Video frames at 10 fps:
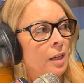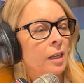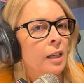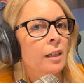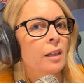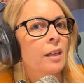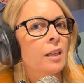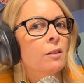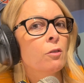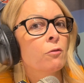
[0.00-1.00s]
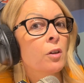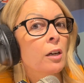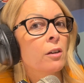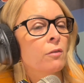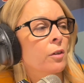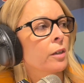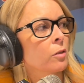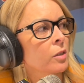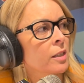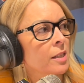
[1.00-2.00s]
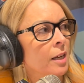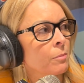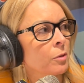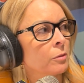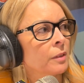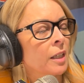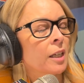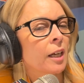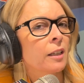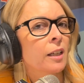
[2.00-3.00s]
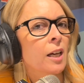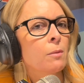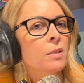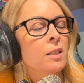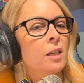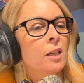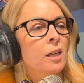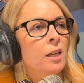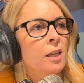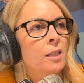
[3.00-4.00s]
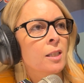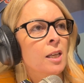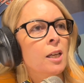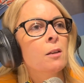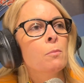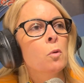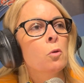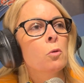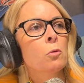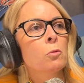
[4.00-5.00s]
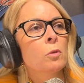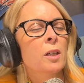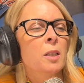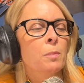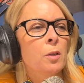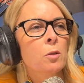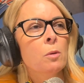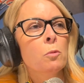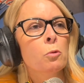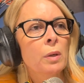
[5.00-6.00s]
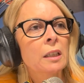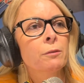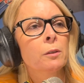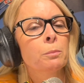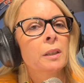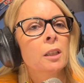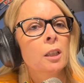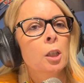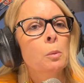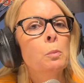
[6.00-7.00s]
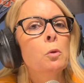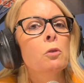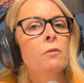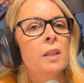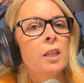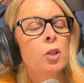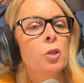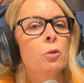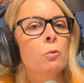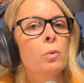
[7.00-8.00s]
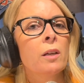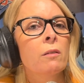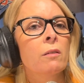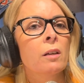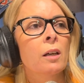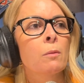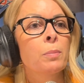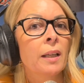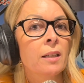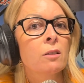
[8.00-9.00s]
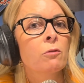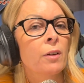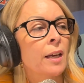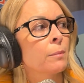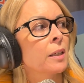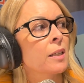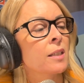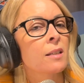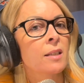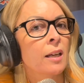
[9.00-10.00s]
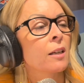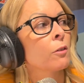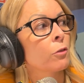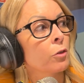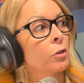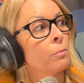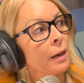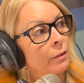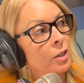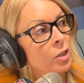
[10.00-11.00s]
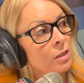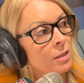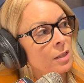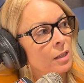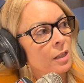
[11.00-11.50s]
And I can give a very, very good example, and it's seen more, I suppose, not more relevant, but more of an issue with blended families and second and third marriages,